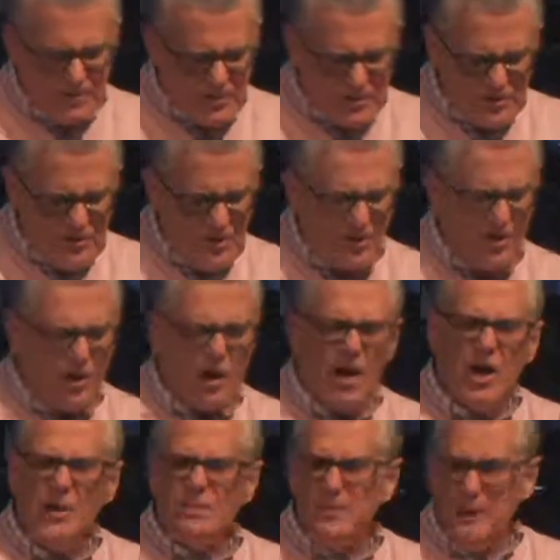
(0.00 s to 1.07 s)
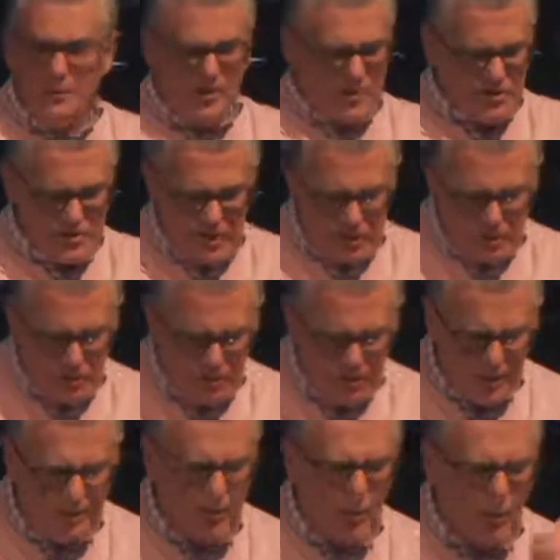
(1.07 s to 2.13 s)
to seek God. Maybe they're sexually
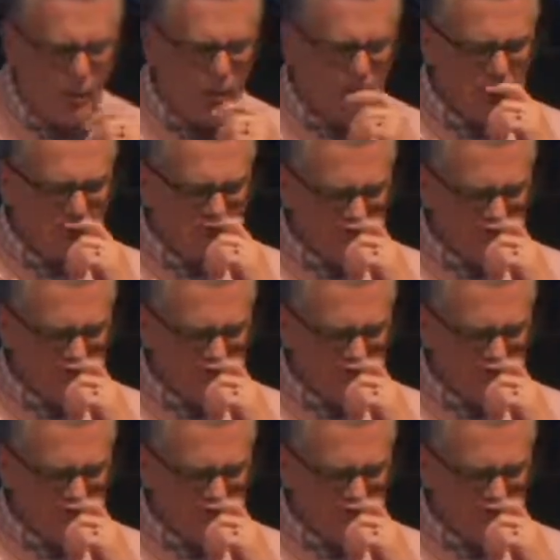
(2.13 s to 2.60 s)
immoral.